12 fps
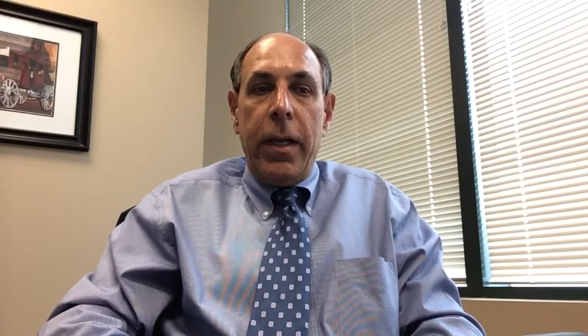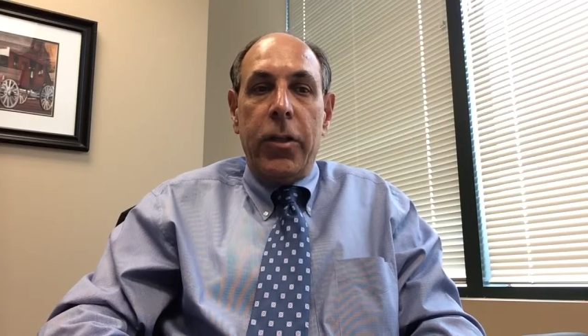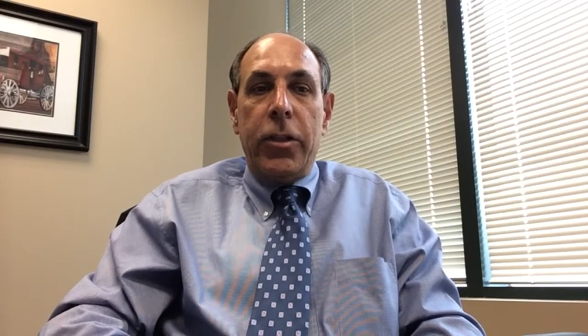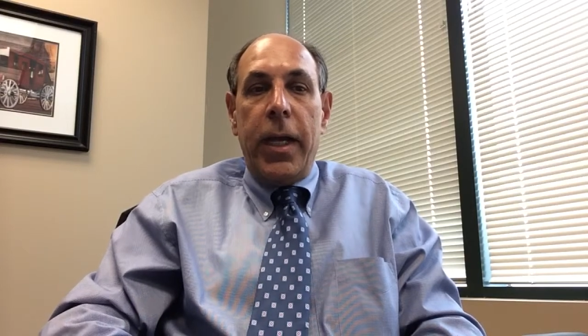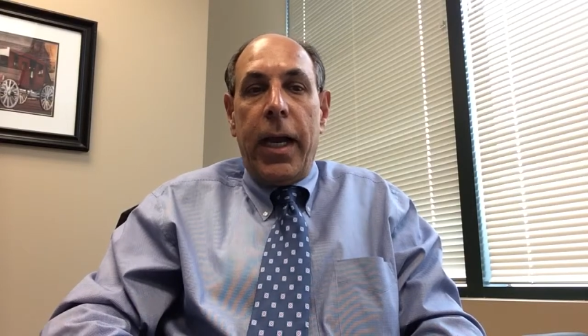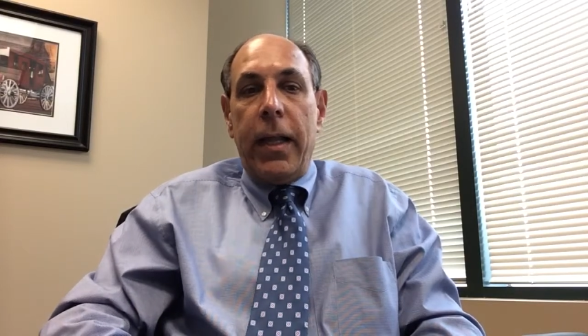
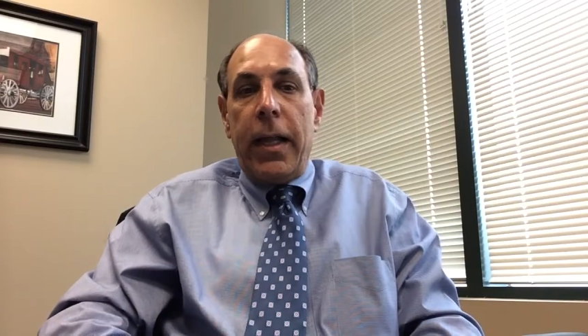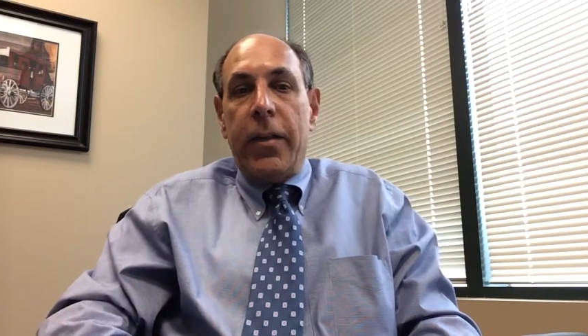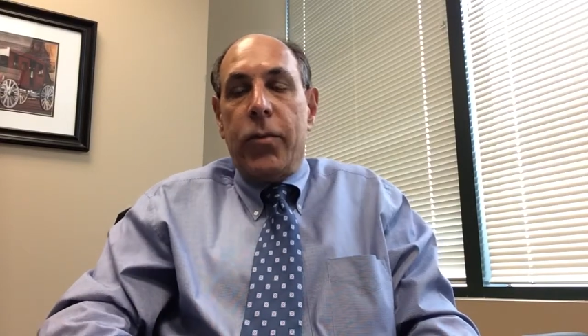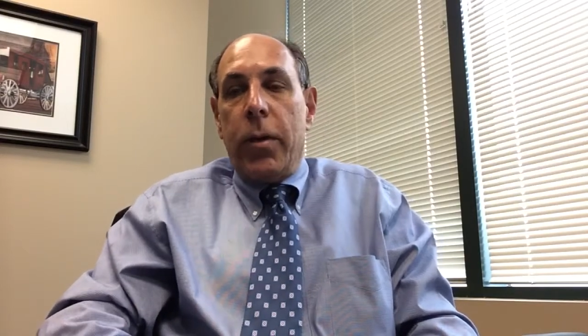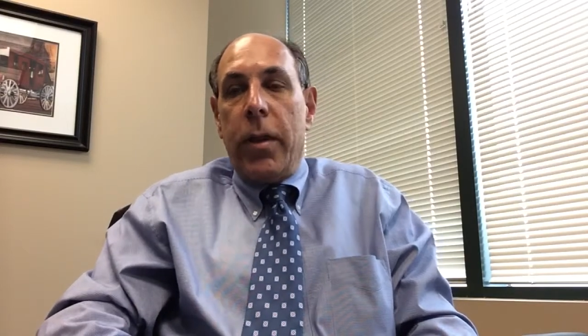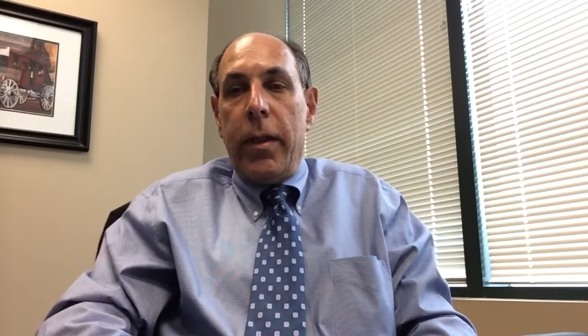She
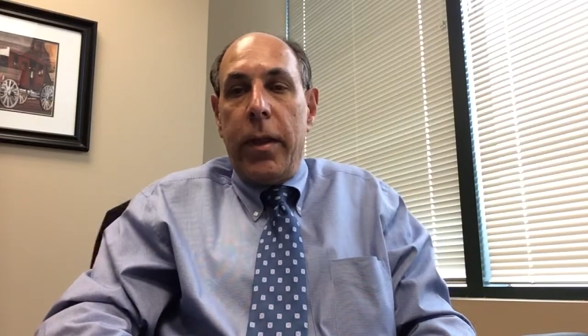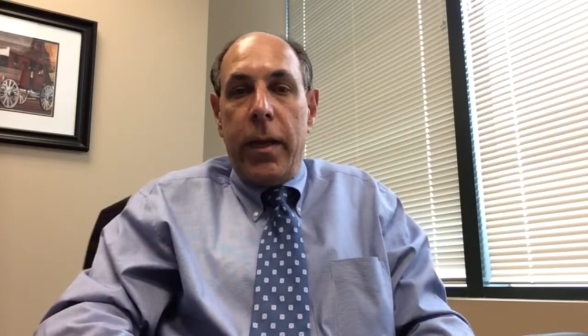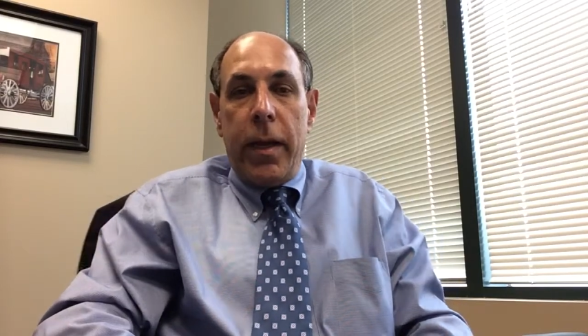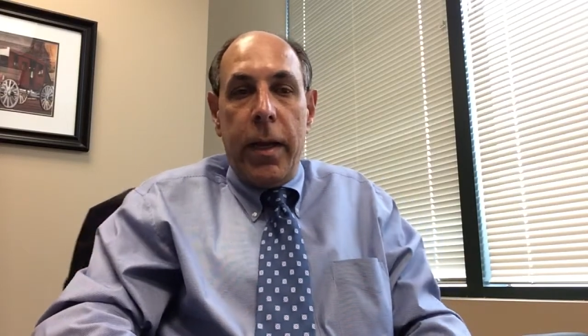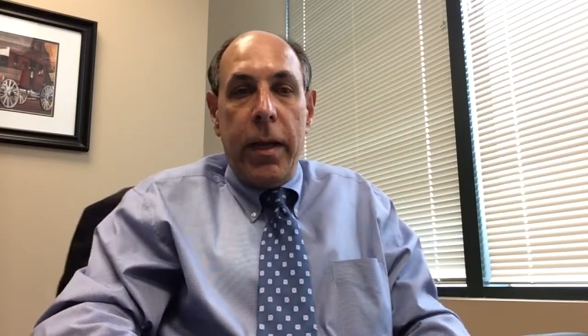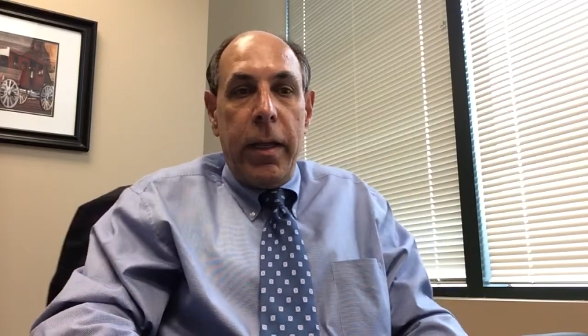highlights one of
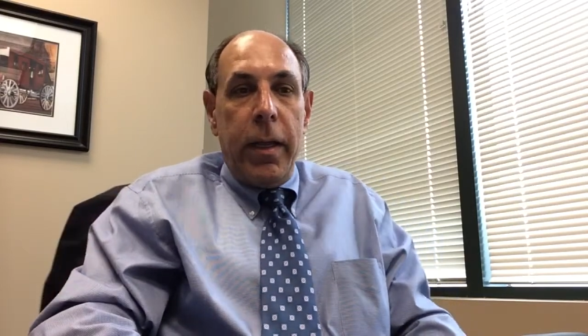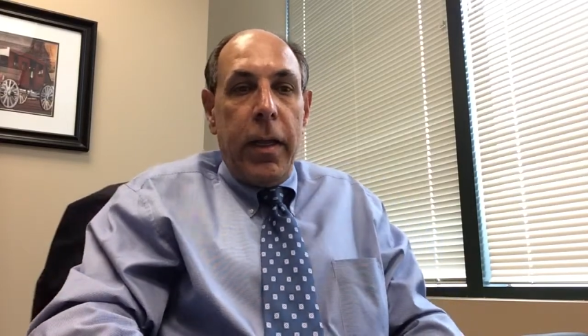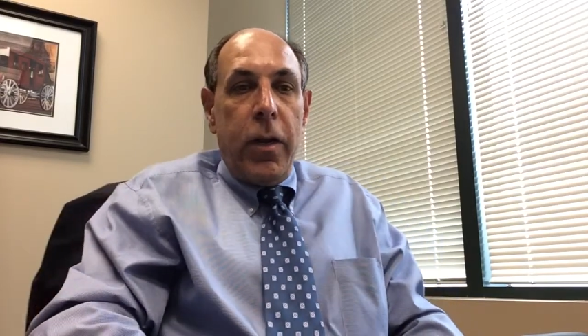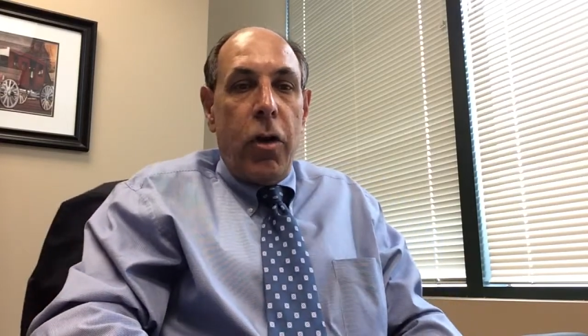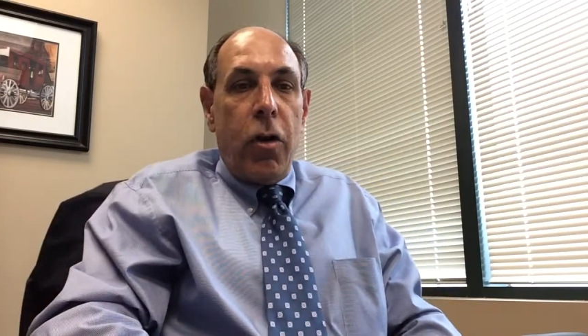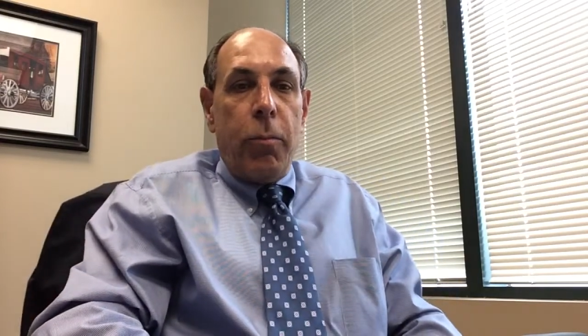the
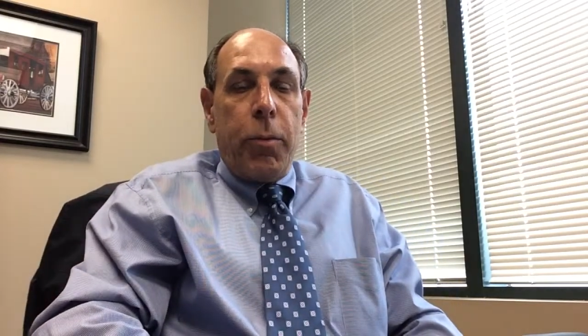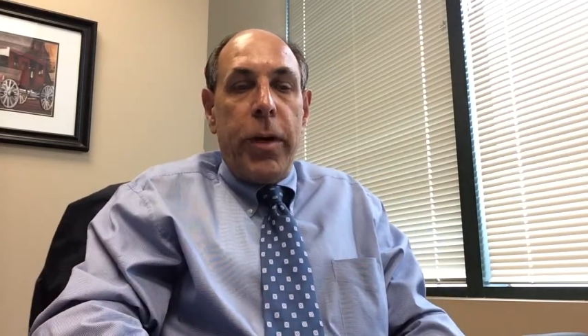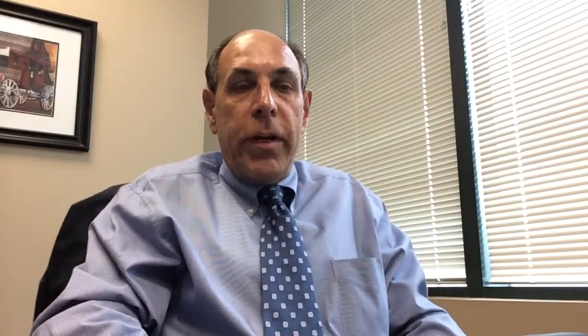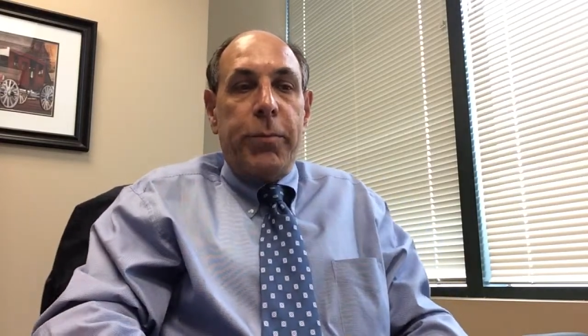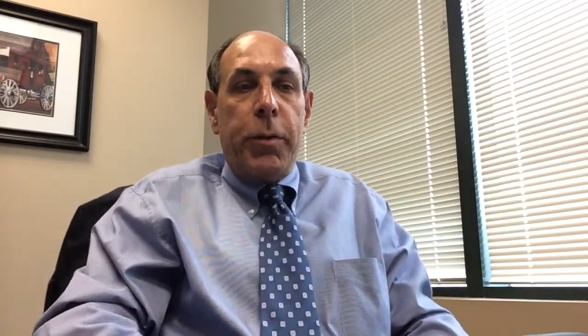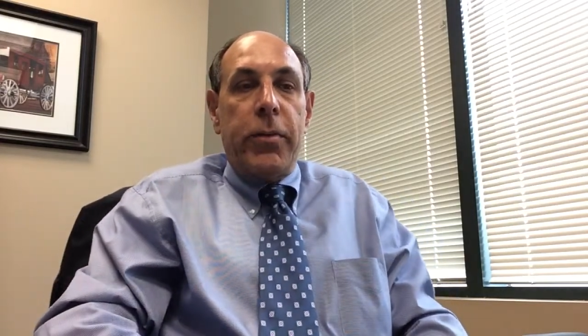known
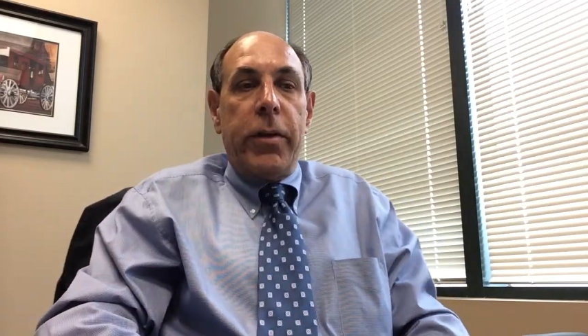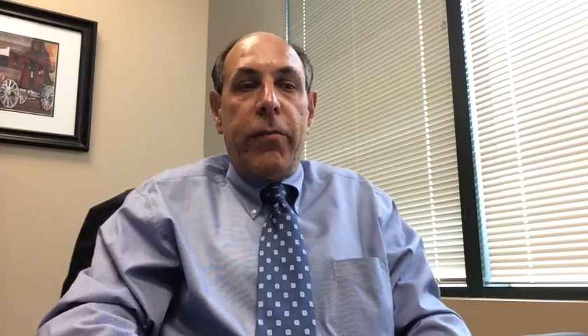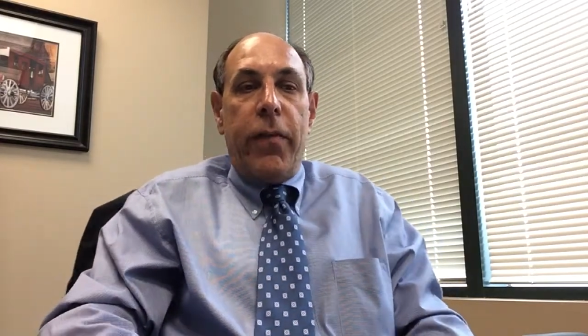predisposing